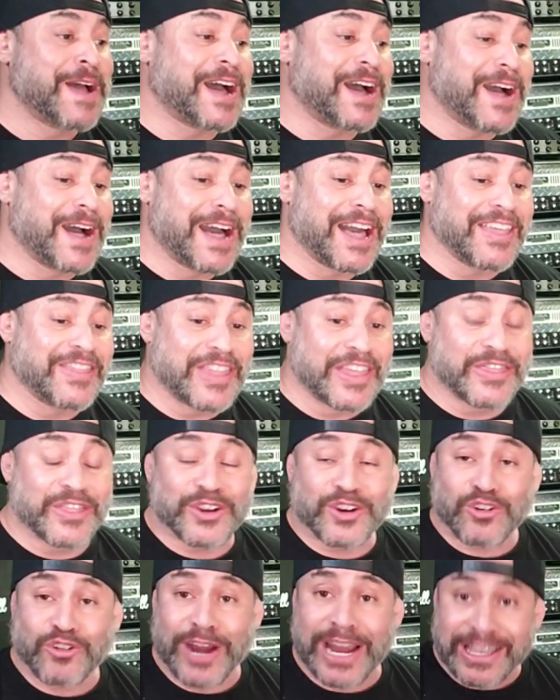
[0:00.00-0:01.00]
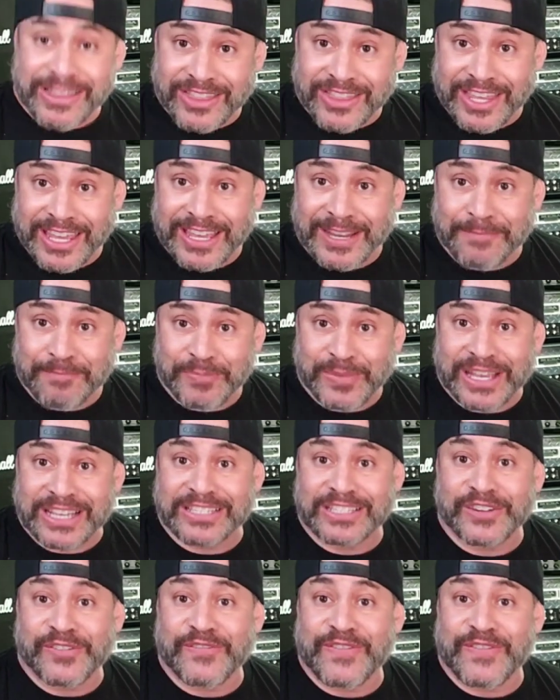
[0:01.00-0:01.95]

Uh, and then the great thing is the